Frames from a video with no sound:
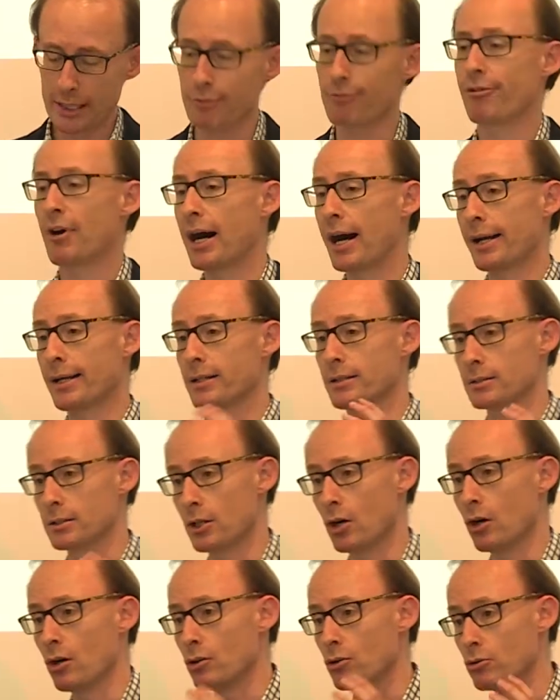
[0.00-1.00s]
fighters
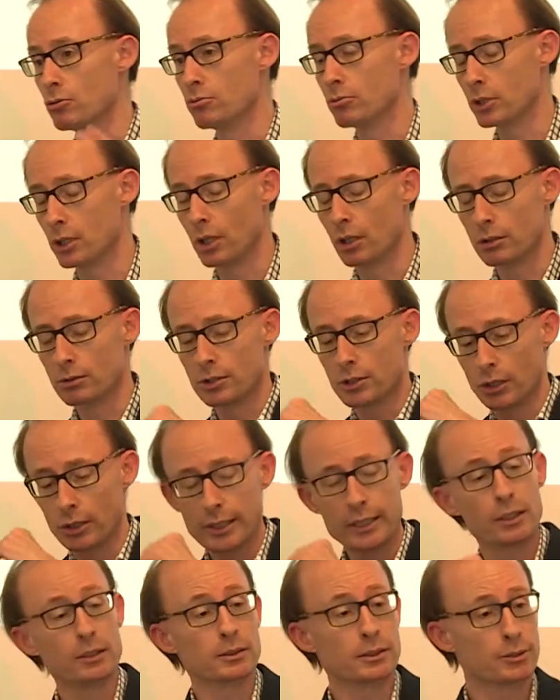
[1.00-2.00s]
know,
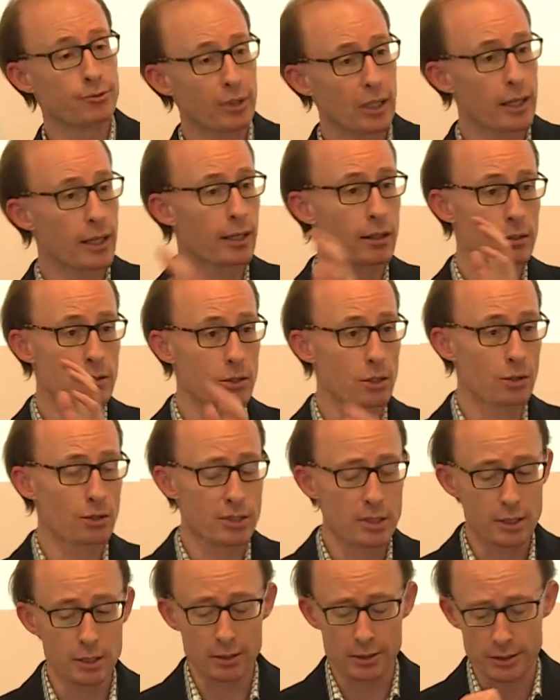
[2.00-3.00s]
don't kill civilians,
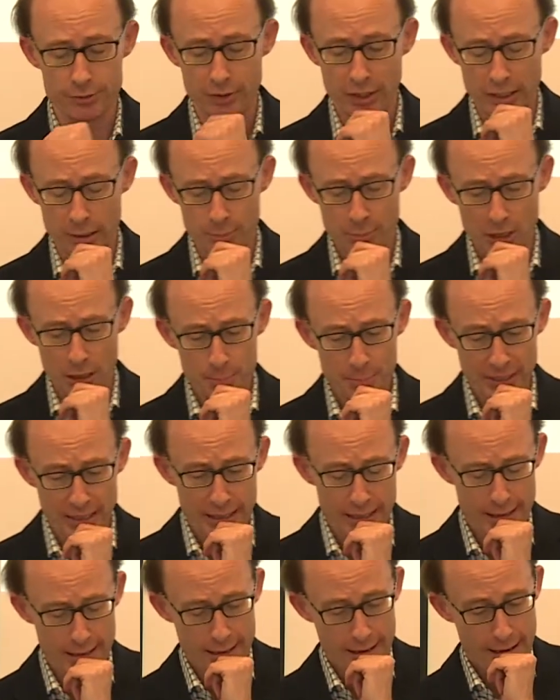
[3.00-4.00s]
don't steal civilian
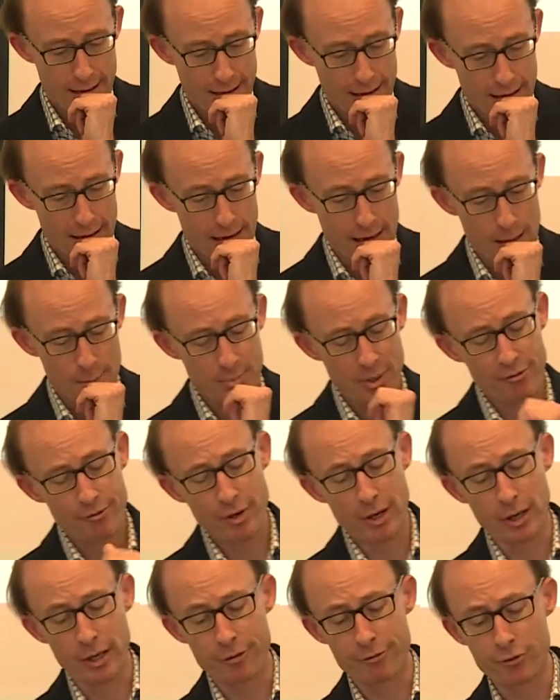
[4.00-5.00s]
property, but
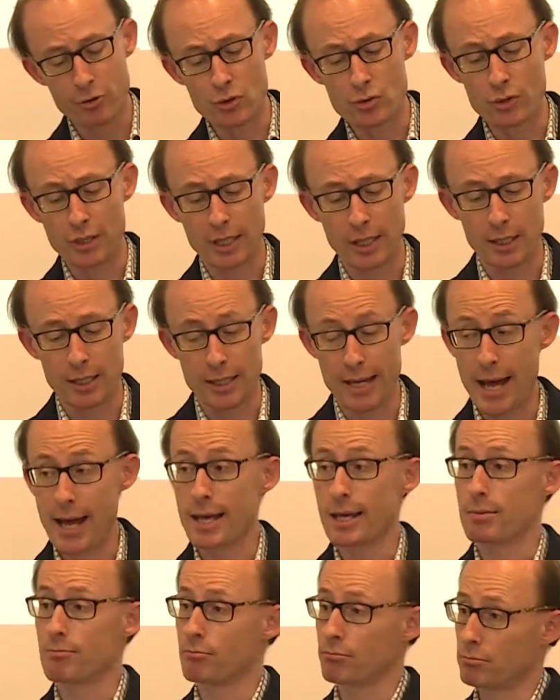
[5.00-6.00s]
very few can
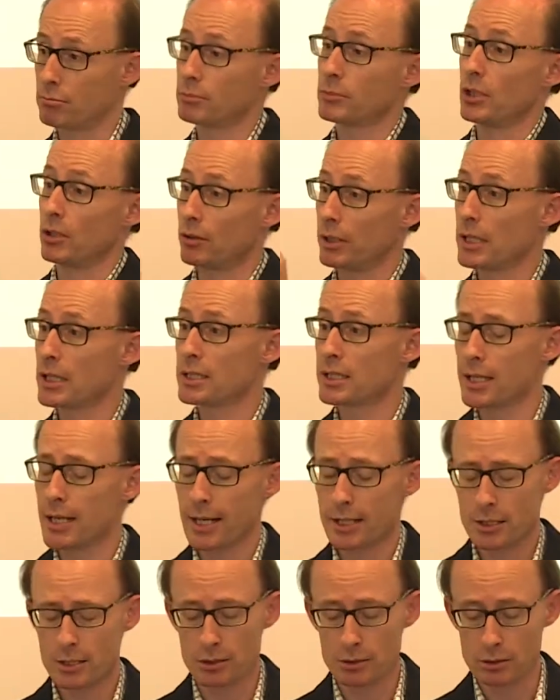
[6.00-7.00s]
name, an
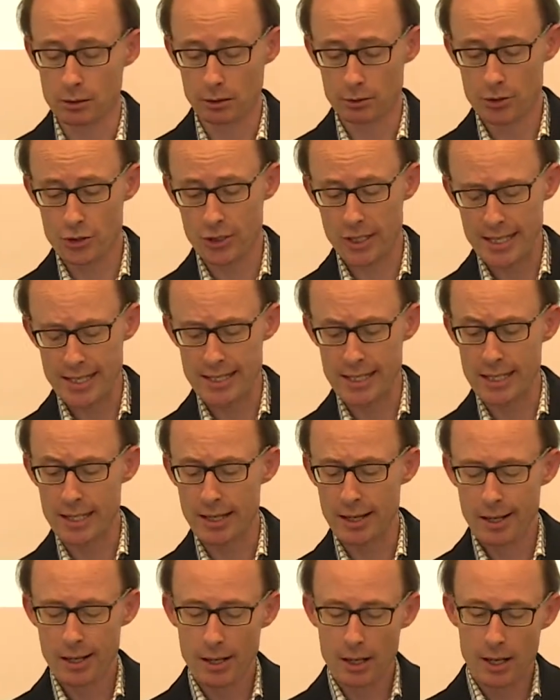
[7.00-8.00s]
international treaty.
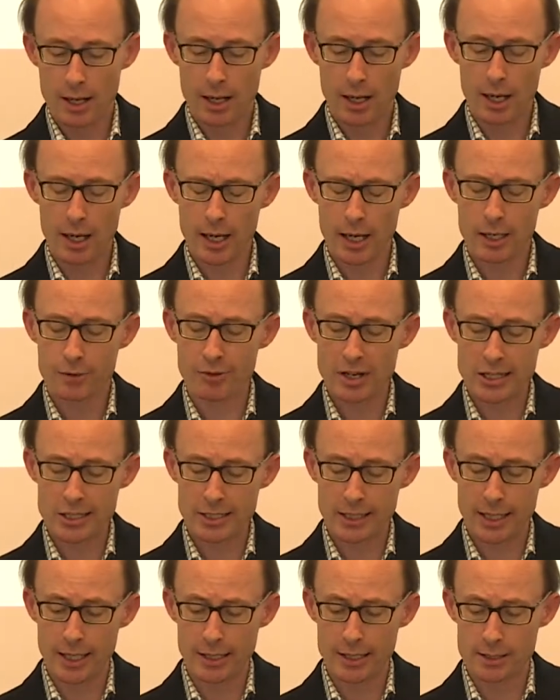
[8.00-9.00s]
And
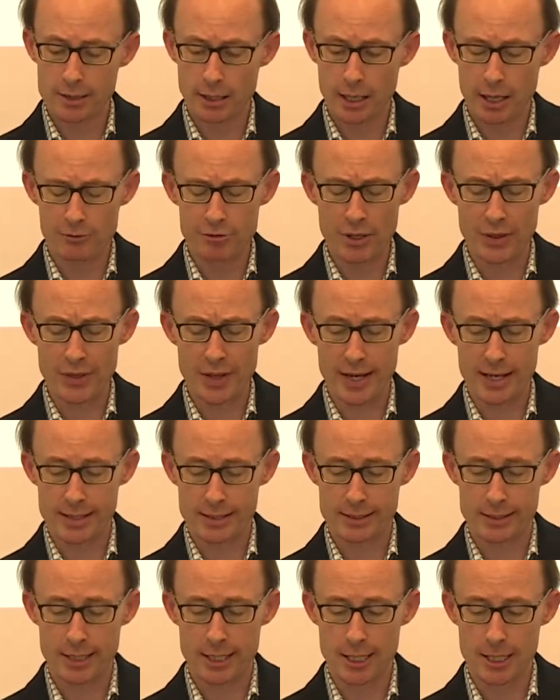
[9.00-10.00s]
eventually I discovered that